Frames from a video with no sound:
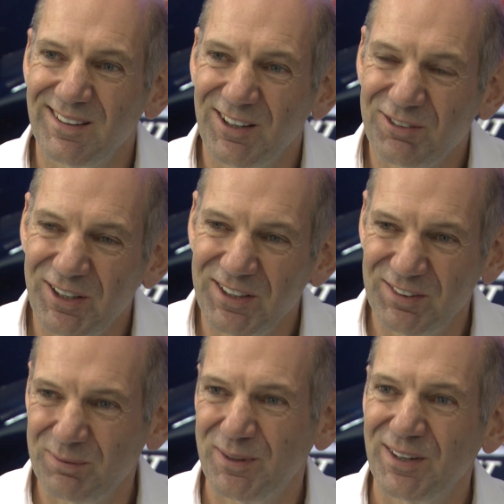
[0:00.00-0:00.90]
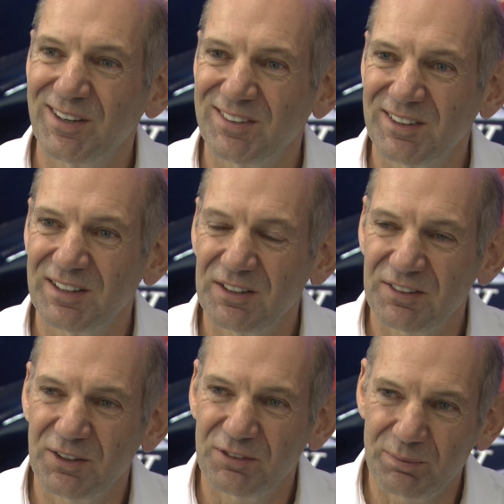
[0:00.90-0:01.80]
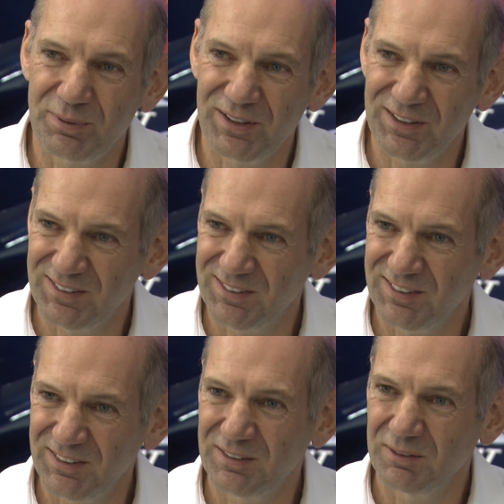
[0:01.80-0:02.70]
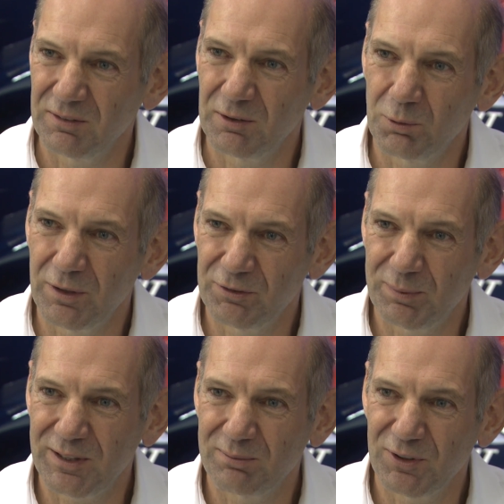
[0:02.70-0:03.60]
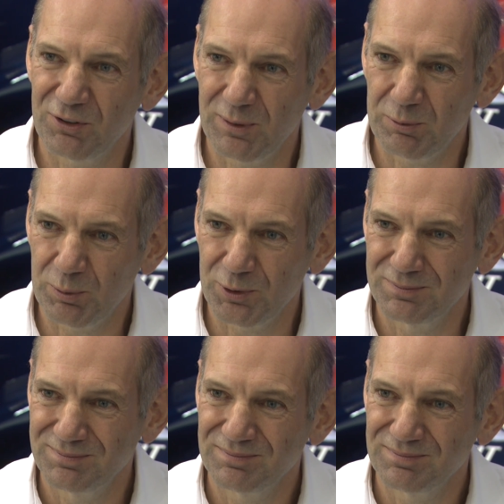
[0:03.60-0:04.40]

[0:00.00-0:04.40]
a great surprise, and I think it's those surprises that always become most memorable.